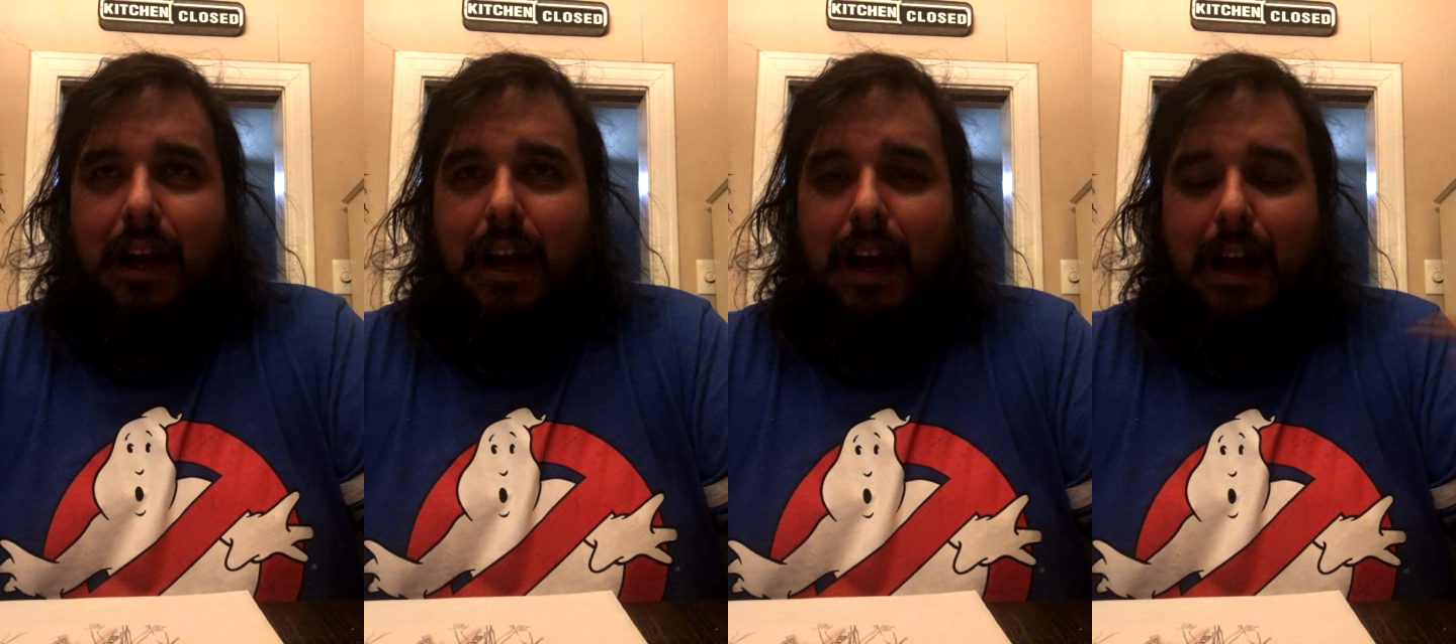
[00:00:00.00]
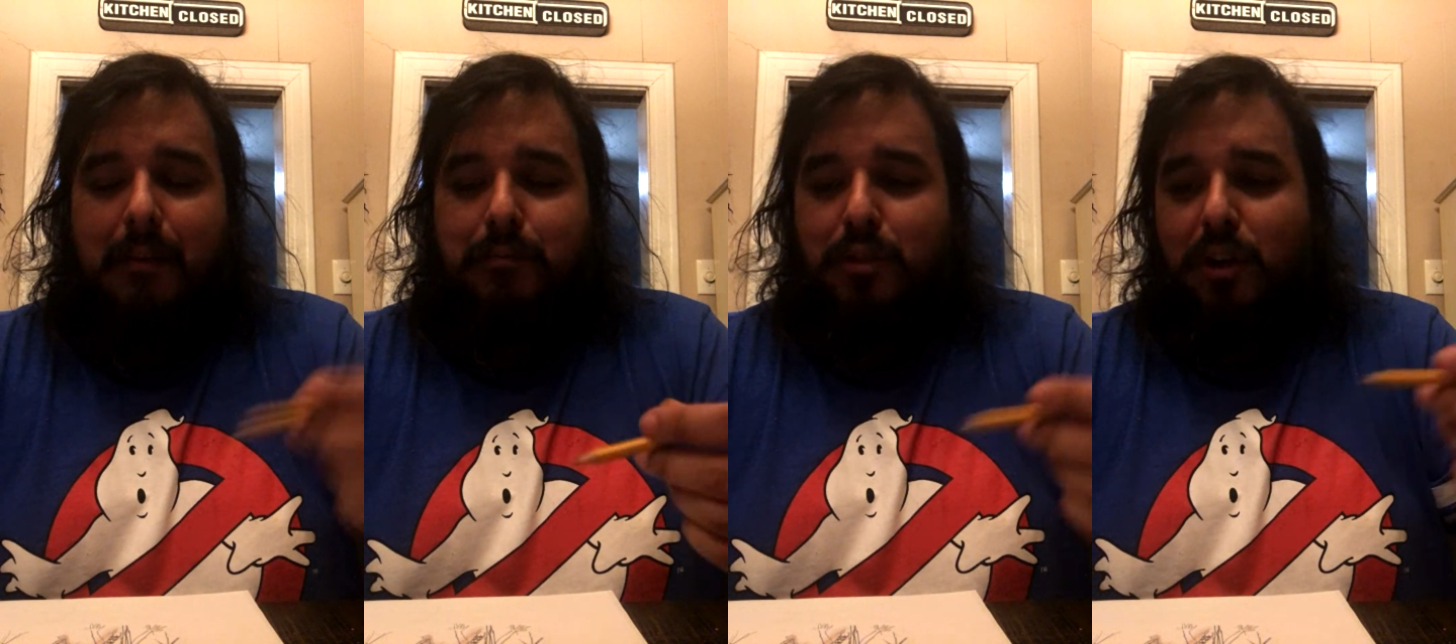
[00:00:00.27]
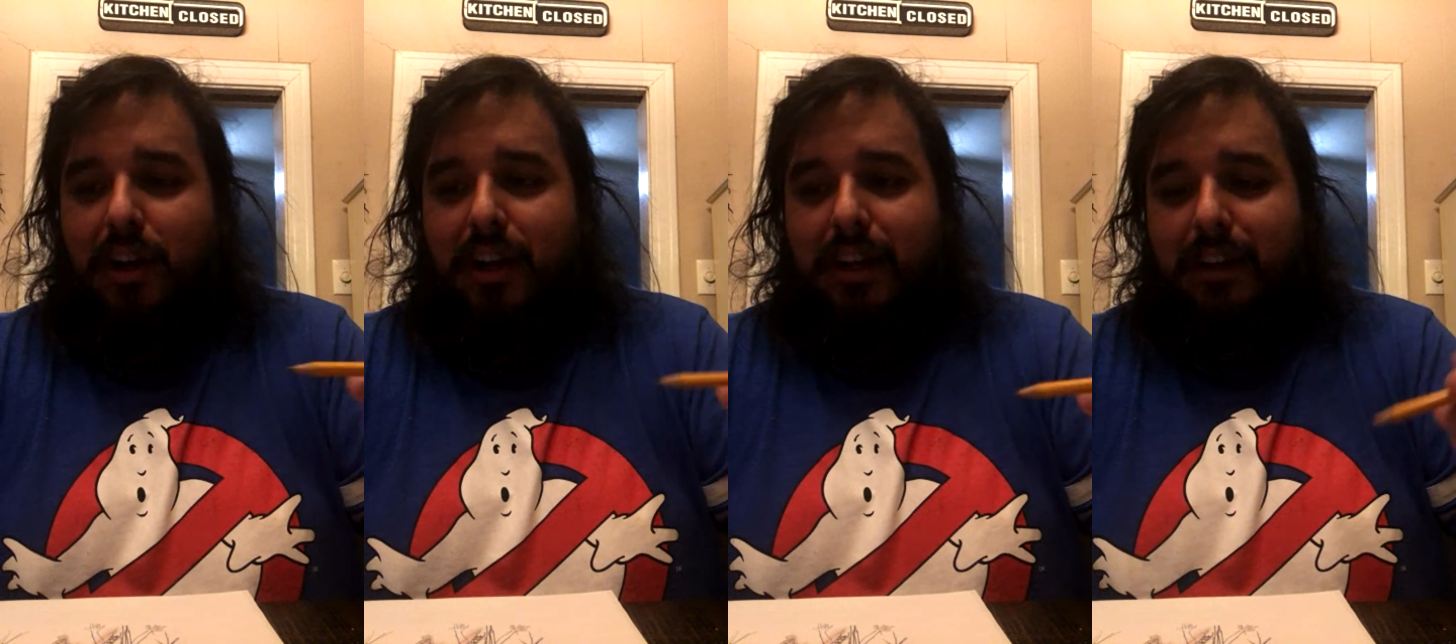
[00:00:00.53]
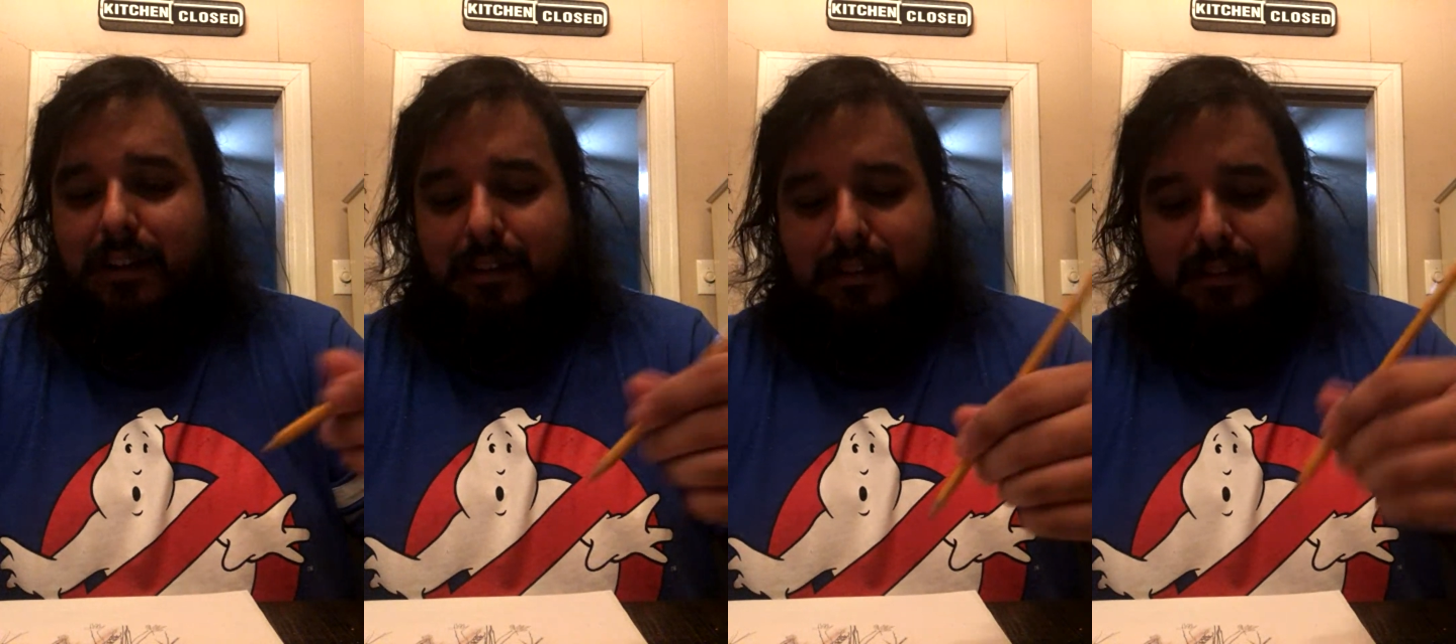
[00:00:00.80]
I'm
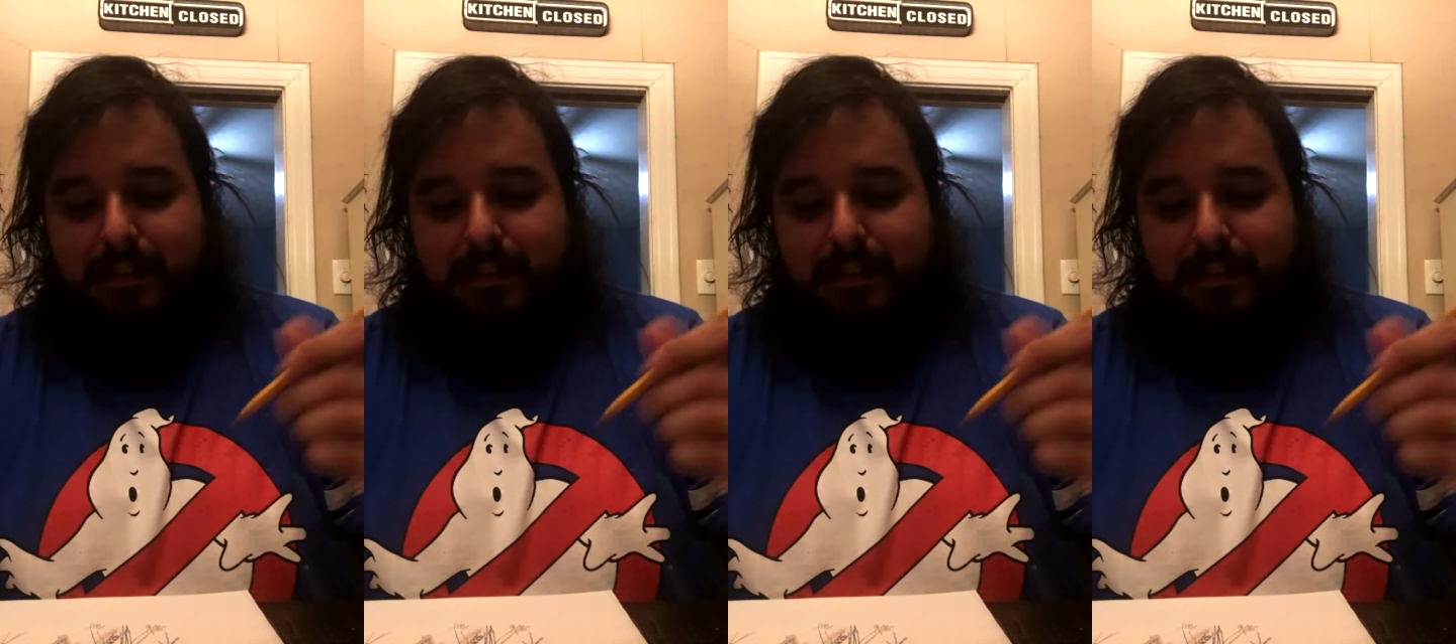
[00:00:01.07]
drawing